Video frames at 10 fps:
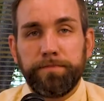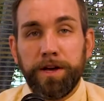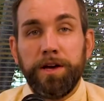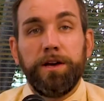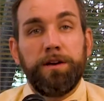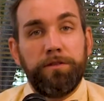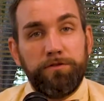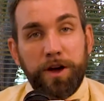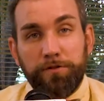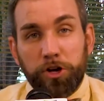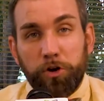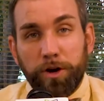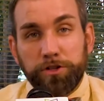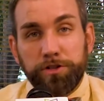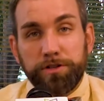If you have any
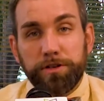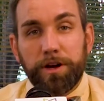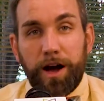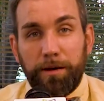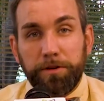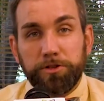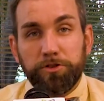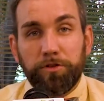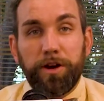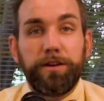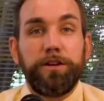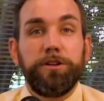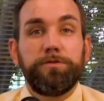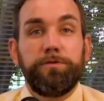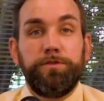questions, comments, or
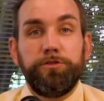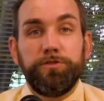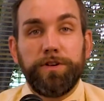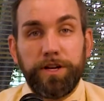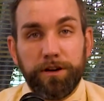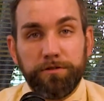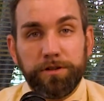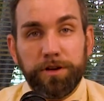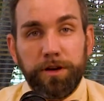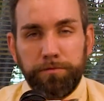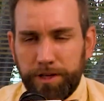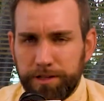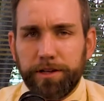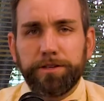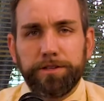ideas for future videos,
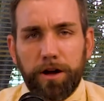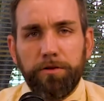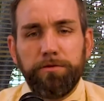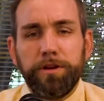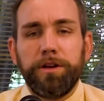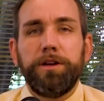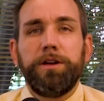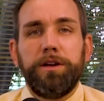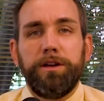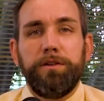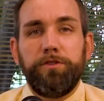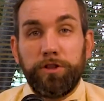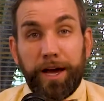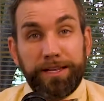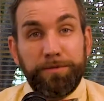please let us know. If
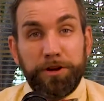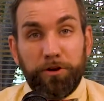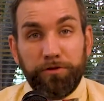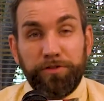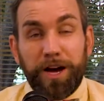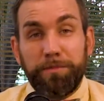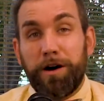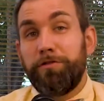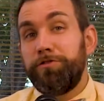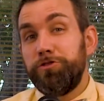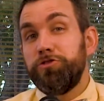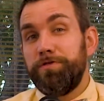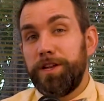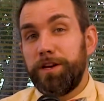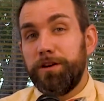you'd like to be notified about future
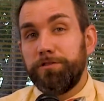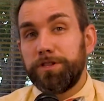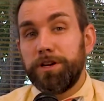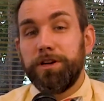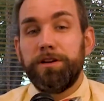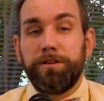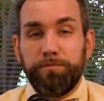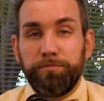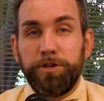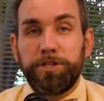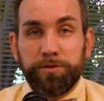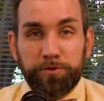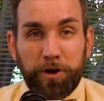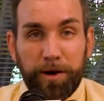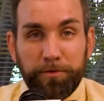videos, please
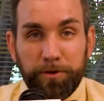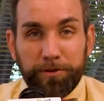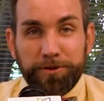subscribe to our